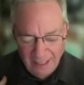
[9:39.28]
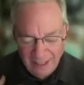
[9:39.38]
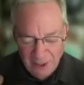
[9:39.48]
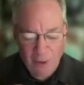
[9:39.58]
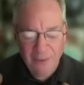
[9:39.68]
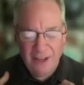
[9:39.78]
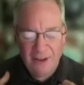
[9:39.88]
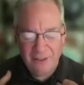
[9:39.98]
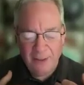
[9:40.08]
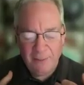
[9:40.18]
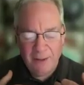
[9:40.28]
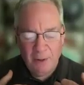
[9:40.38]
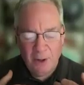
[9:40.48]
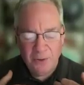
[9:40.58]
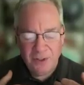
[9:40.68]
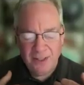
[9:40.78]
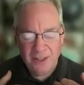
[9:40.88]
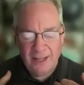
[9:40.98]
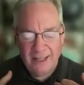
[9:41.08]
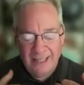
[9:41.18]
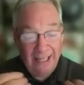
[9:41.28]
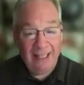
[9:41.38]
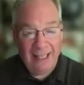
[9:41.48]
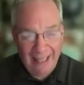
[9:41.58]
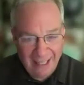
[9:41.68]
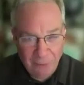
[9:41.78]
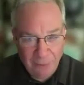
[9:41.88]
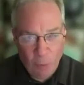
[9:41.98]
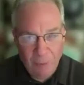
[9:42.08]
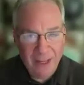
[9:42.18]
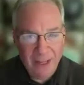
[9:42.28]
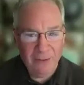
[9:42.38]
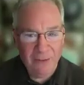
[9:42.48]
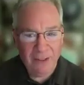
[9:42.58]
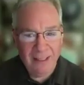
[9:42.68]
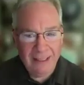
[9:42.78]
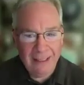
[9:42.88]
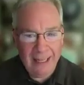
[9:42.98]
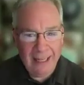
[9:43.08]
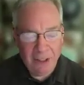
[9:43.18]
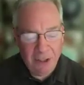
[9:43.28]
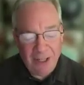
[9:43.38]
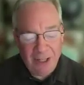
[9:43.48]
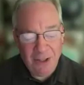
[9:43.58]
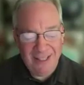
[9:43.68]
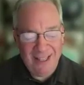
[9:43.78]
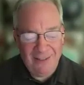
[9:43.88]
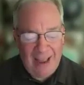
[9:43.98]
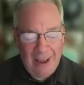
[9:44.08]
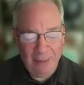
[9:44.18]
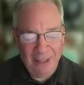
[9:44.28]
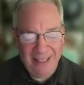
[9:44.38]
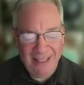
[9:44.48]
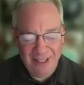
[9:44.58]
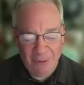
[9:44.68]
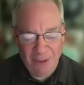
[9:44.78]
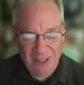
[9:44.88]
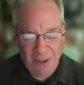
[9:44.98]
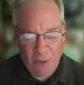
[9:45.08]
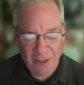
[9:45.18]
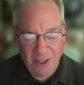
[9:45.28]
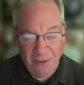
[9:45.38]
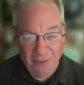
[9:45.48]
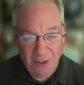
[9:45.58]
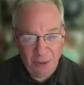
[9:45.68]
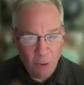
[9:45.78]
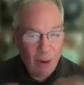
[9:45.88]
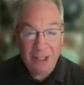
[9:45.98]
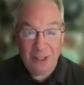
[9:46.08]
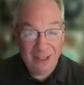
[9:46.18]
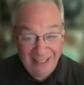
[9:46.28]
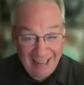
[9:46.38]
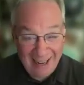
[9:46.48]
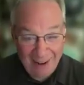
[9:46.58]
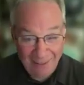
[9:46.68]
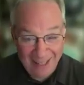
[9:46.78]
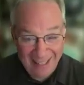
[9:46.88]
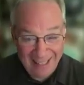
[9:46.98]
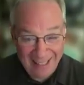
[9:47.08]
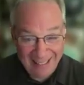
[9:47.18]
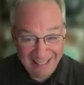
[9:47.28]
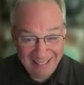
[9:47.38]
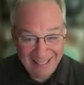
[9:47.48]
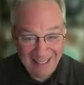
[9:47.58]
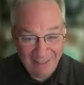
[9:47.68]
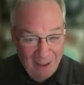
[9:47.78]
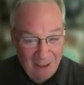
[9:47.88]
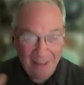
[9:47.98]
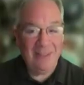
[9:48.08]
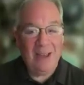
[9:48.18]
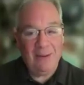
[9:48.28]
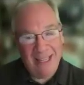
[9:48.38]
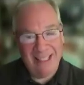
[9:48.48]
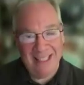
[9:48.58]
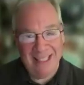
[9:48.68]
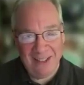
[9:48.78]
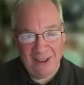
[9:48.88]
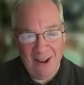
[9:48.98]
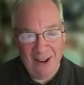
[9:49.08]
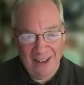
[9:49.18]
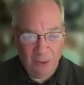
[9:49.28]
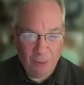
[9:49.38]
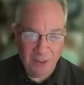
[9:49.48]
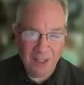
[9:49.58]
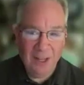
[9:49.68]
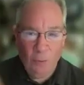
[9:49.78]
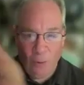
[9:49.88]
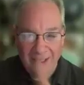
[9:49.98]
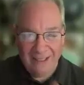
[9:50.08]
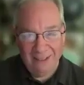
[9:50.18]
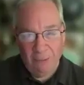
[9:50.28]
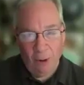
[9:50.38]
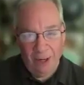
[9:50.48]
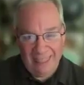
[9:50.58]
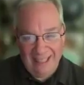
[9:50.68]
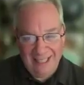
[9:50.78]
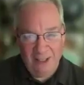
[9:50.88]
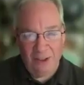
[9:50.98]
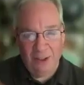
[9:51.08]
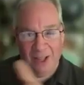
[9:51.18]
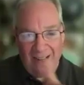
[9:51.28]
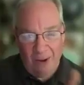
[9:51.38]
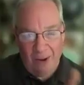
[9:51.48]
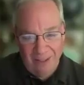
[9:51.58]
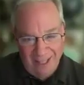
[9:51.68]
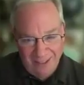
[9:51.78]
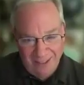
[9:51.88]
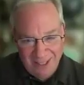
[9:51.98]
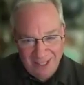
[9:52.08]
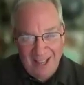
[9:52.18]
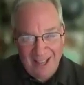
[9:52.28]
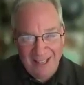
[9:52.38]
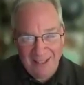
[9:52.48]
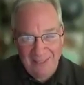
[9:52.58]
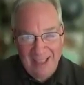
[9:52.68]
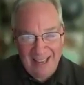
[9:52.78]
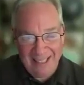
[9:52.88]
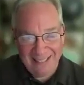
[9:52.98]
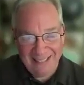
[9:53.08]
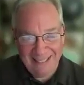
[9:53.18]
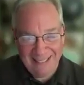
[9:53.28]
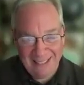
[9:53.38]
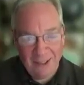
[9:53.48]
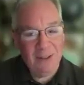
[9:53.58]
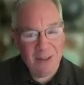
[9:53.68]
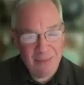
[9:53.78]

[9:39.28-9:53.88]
in terms of some of the most healing, informative changes that have happened as a result of you questioning everything. If that makes sense or not. In other words, what things look like on the other side of that, so to